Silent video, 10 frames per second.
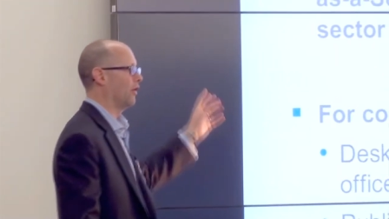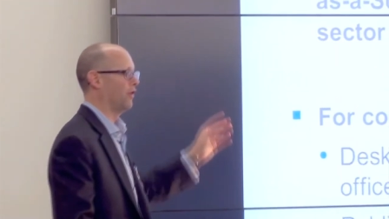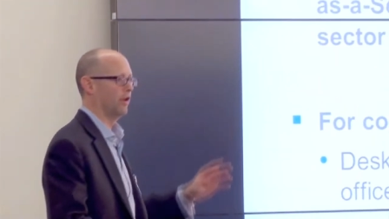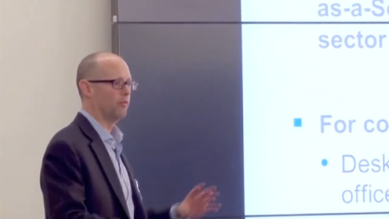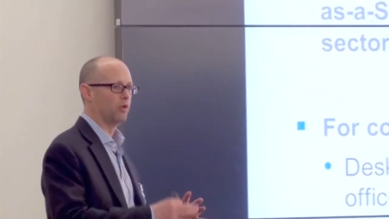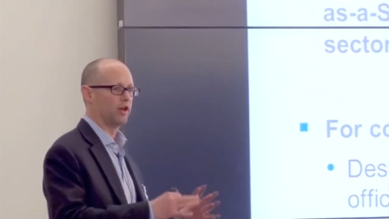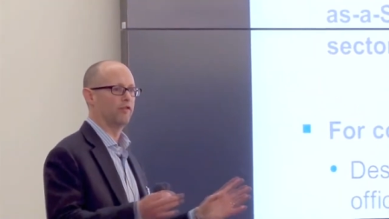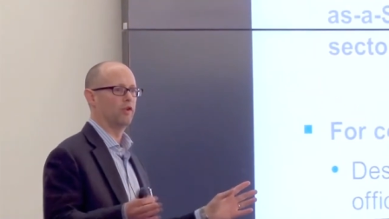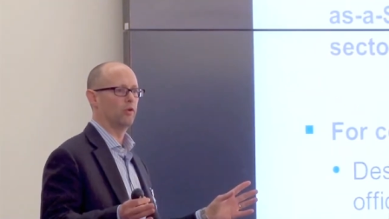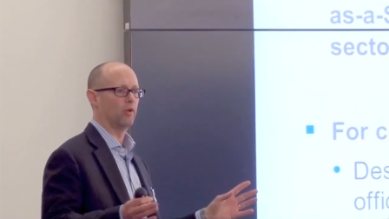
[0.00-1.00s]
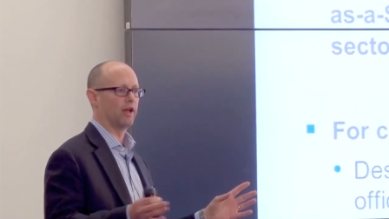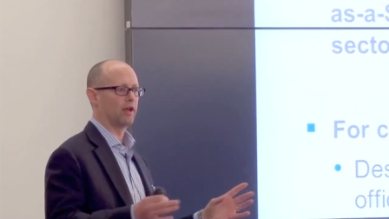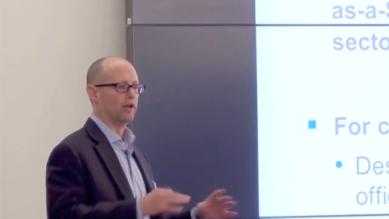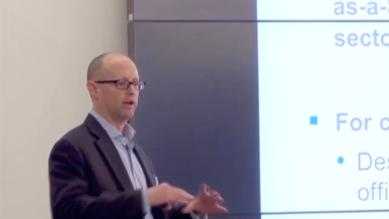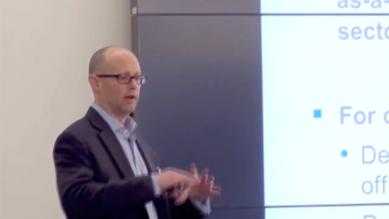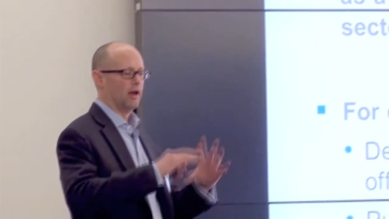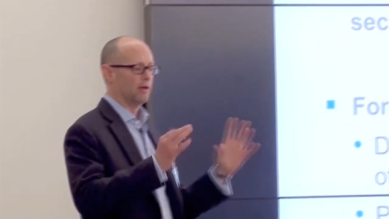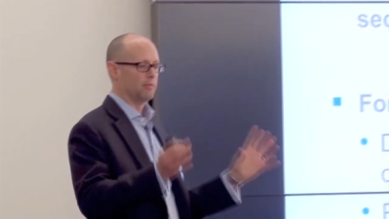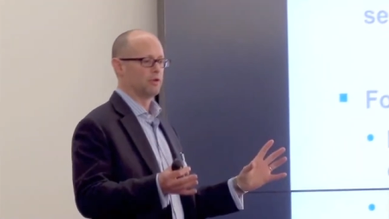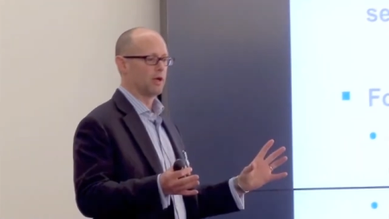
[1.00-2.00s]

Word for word: now that will give you like a